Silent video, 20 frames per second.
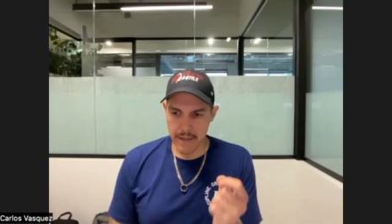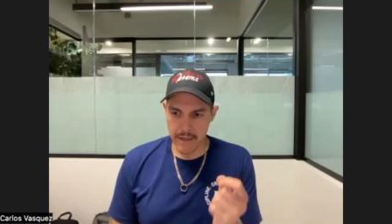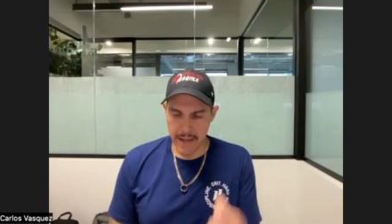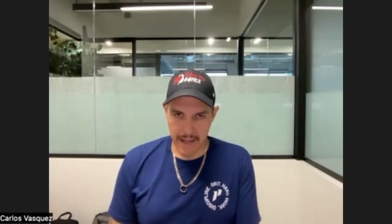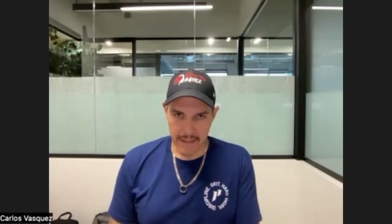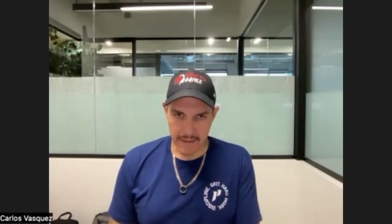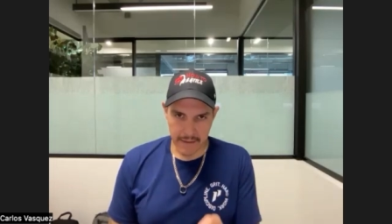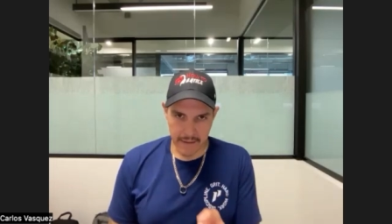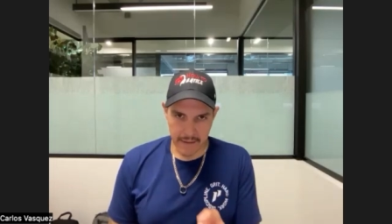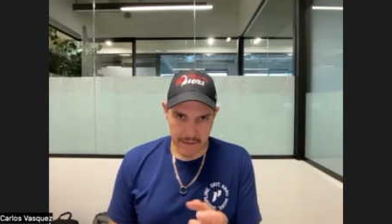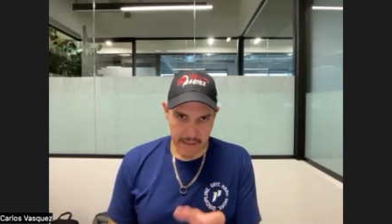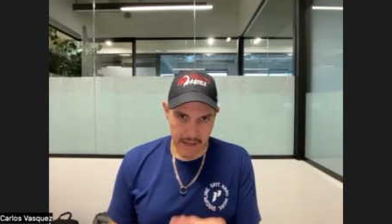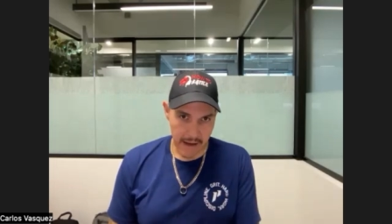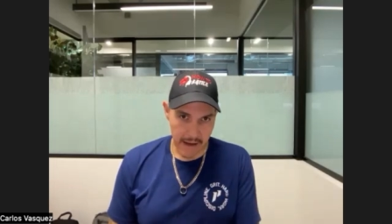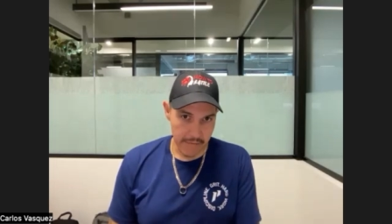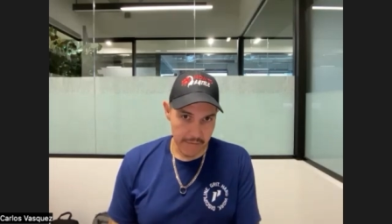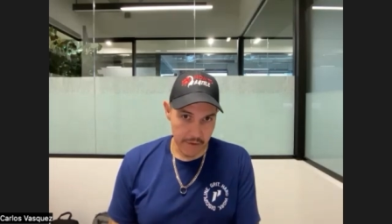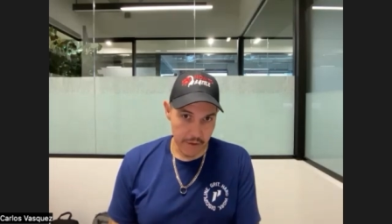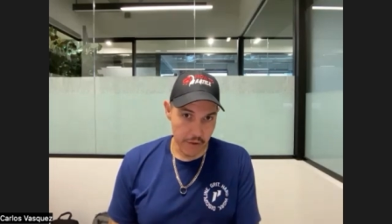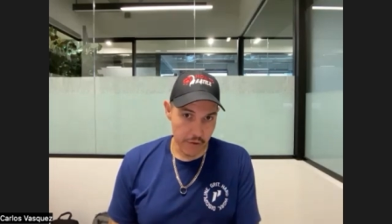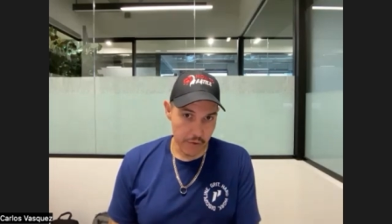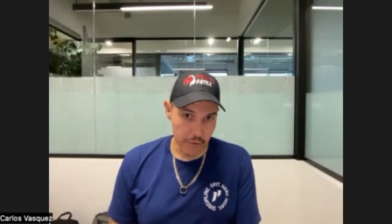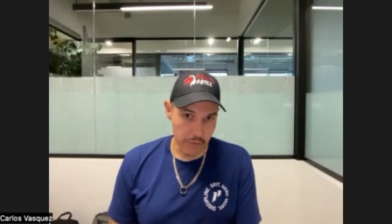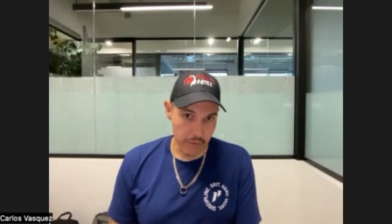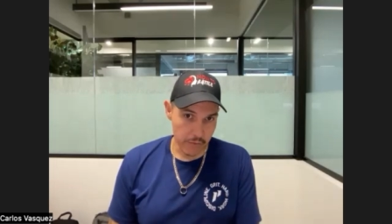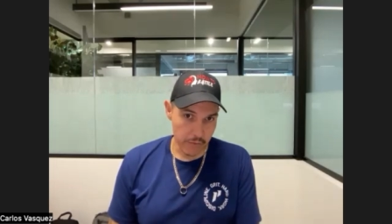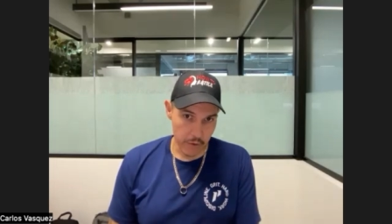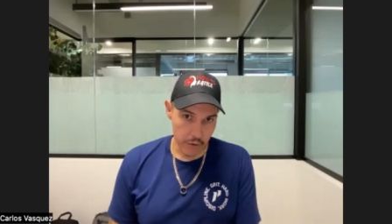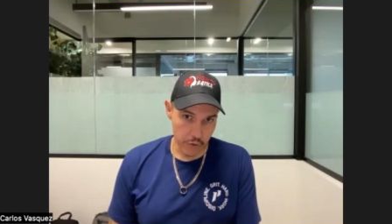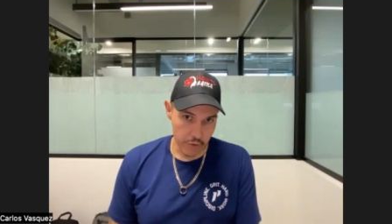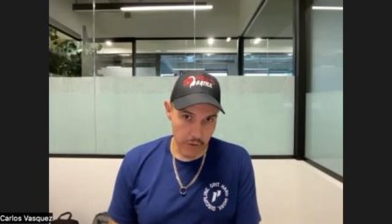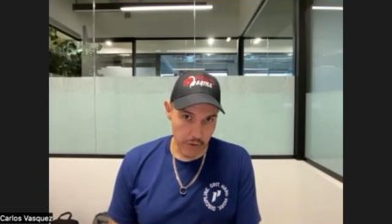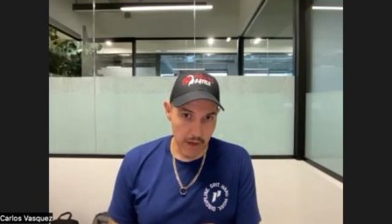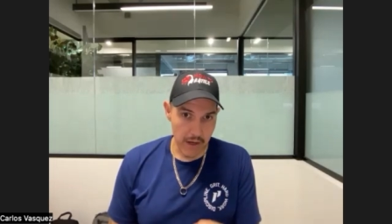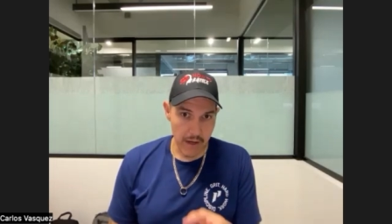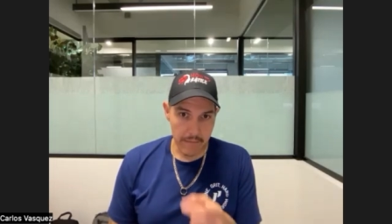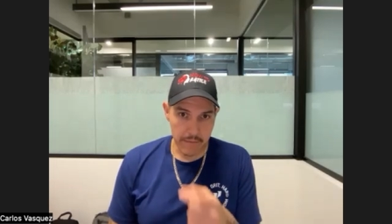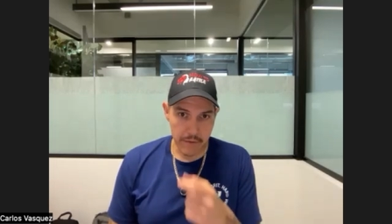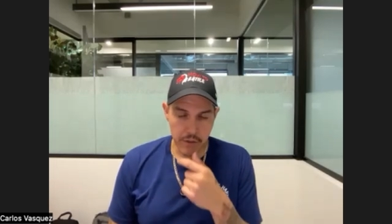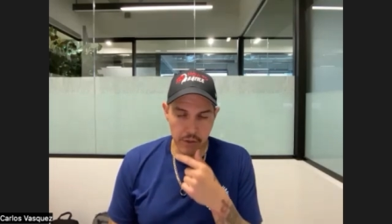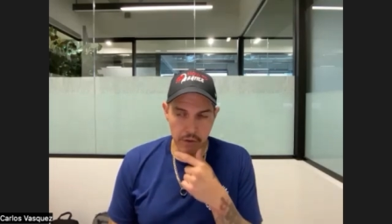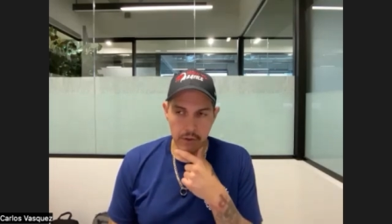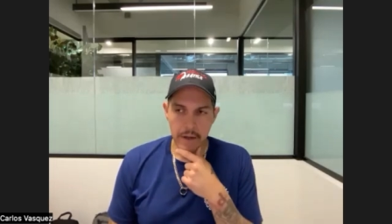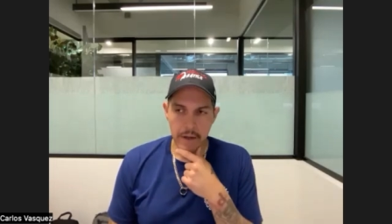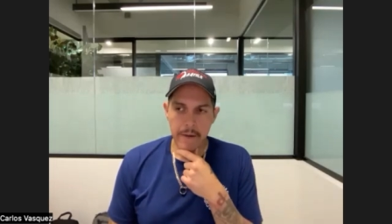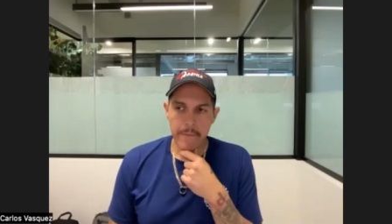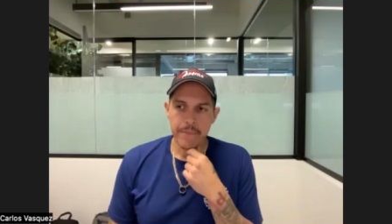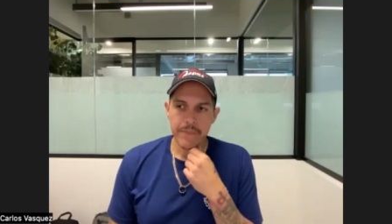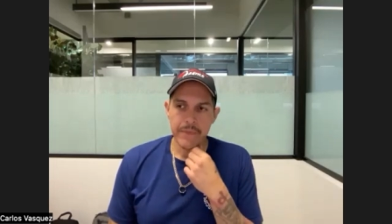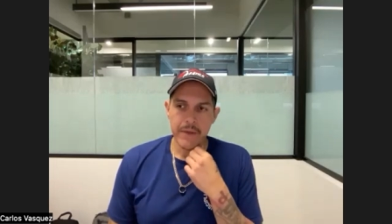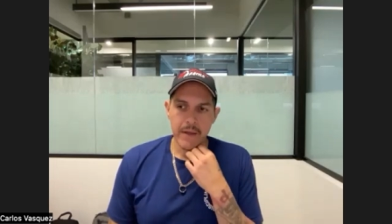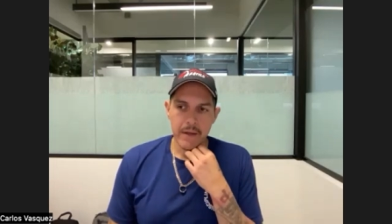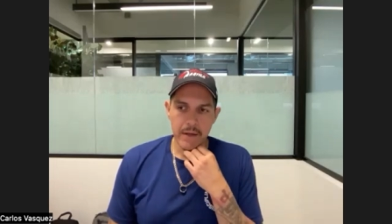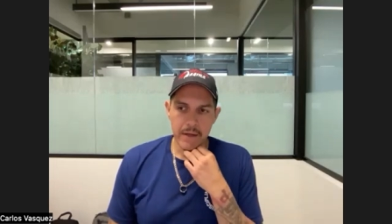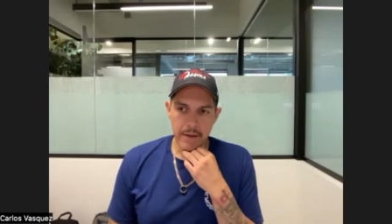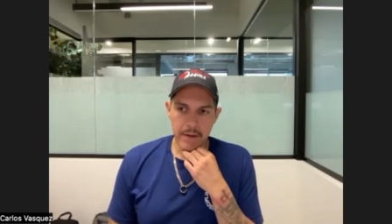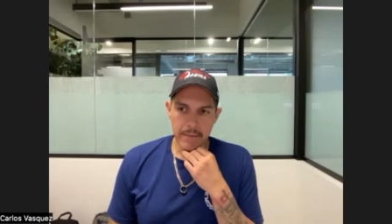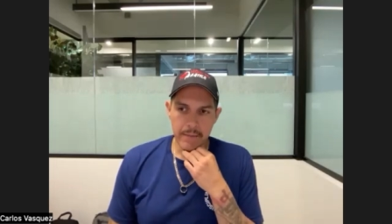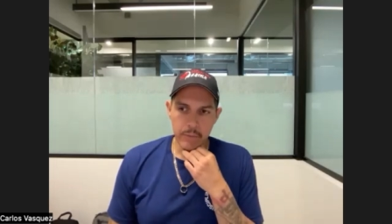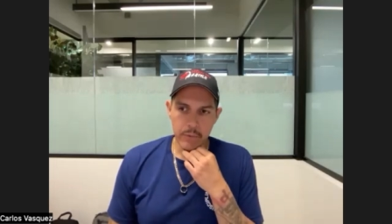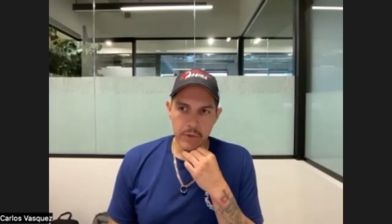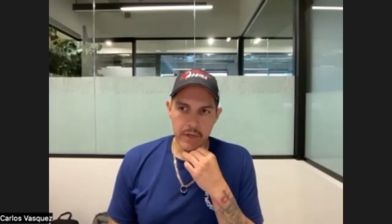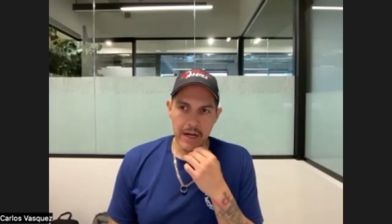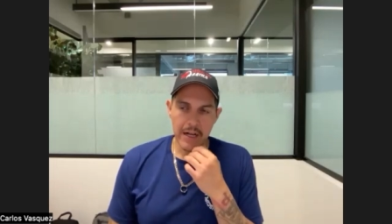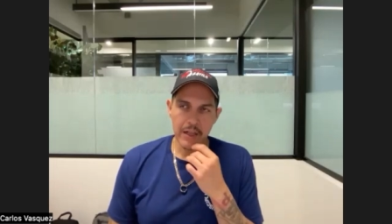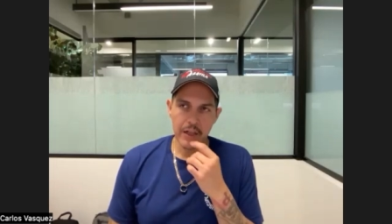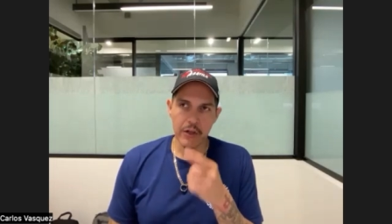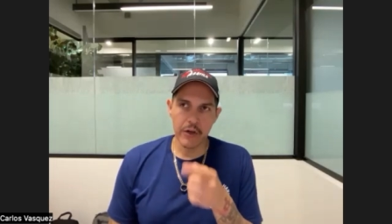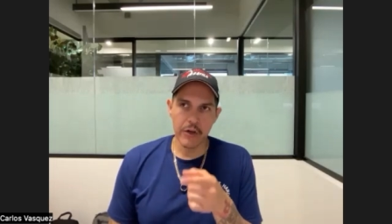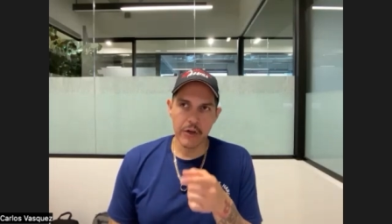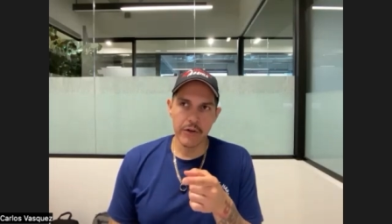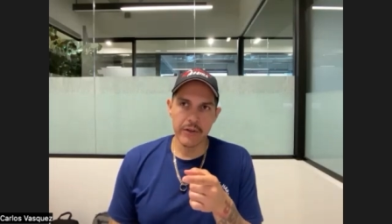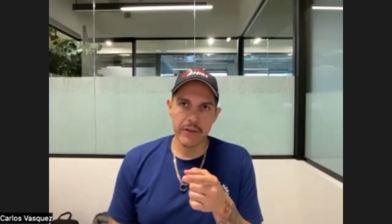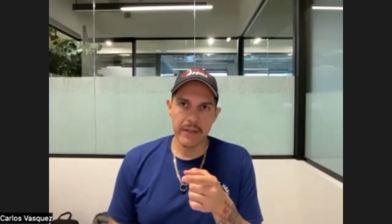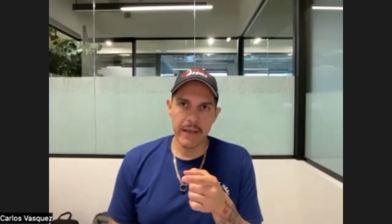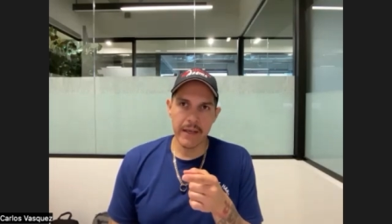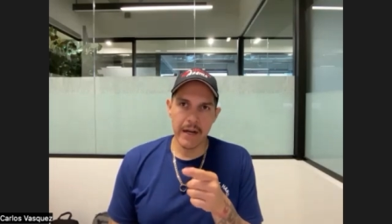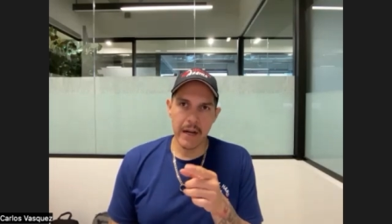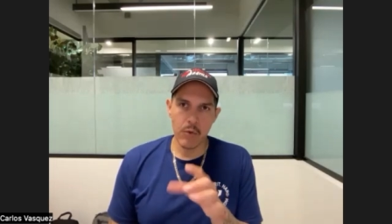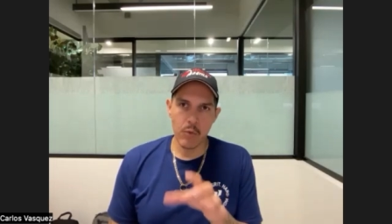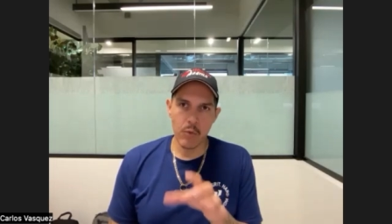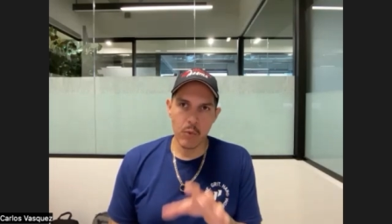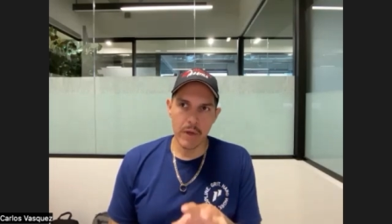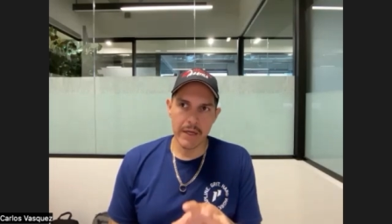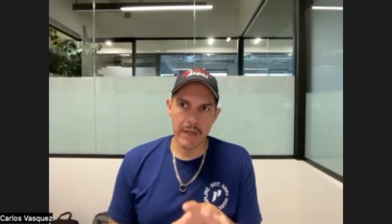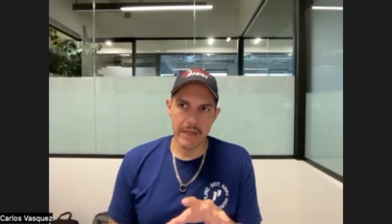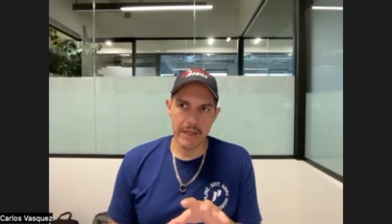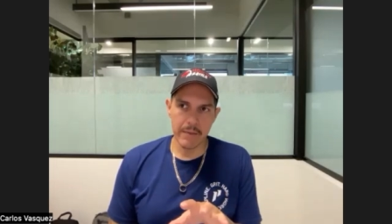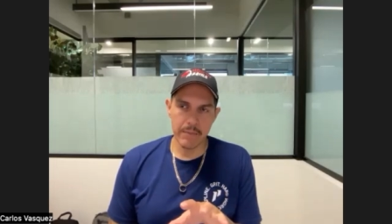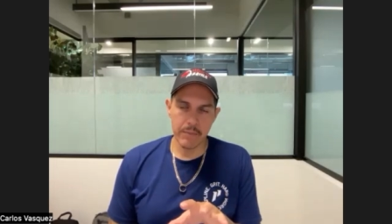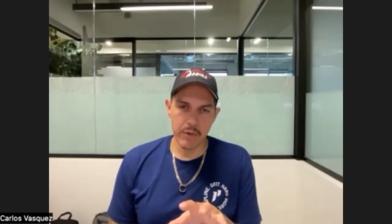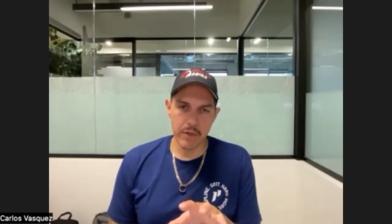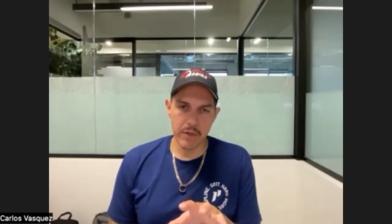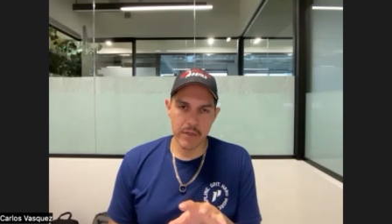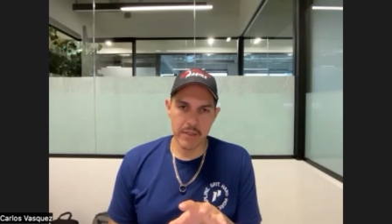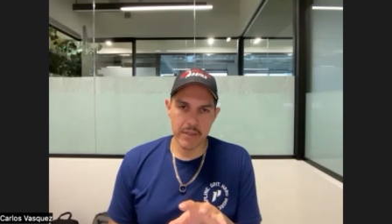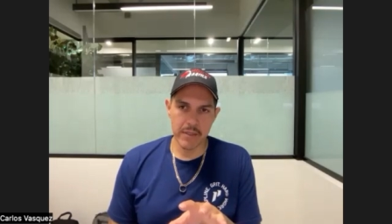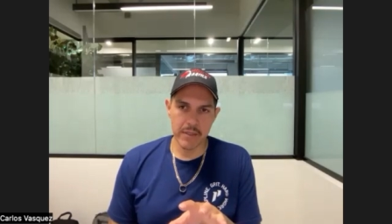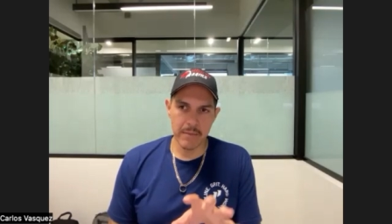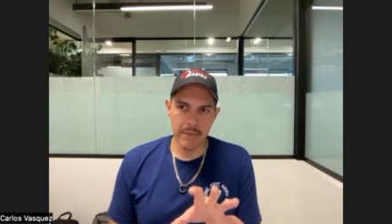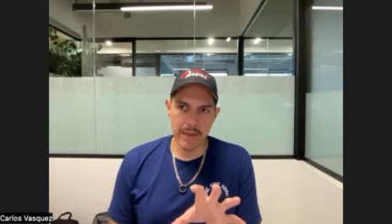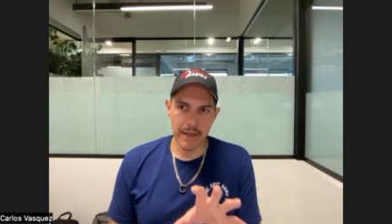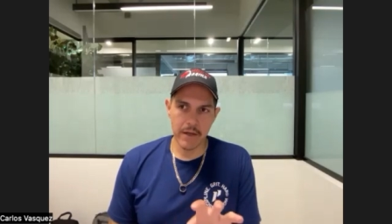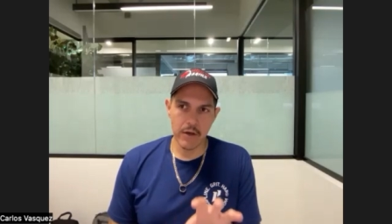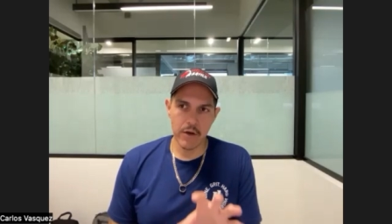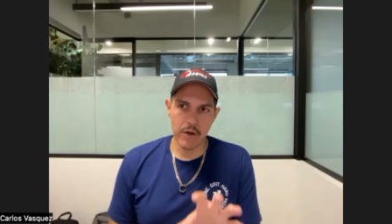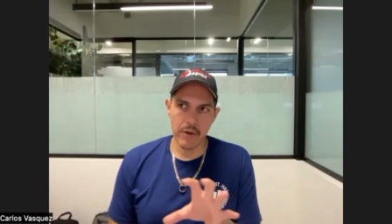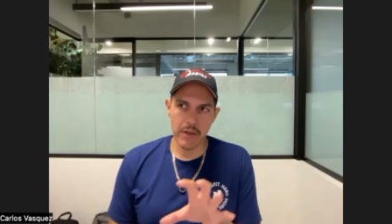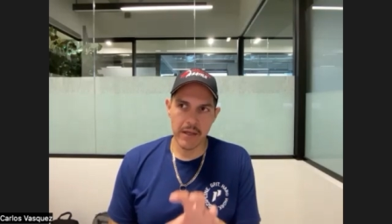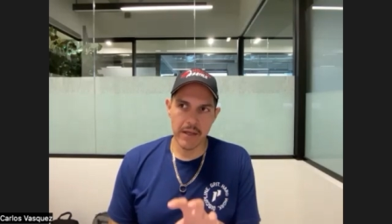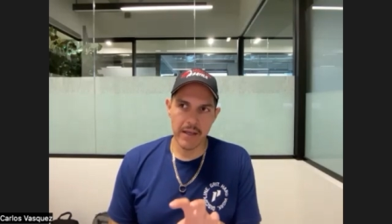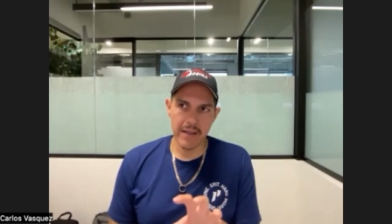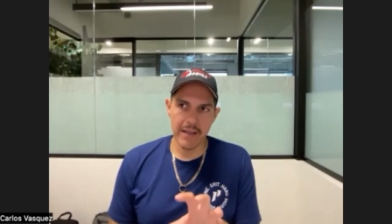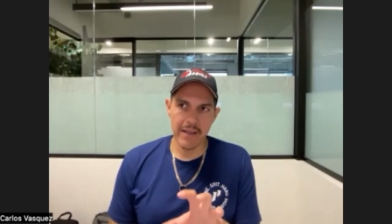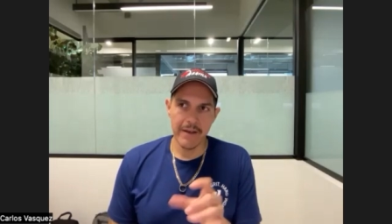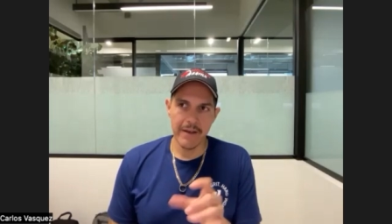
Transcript: Catholics have their their tribes. So um, when I learned that and I went into prison, I'm like, okay,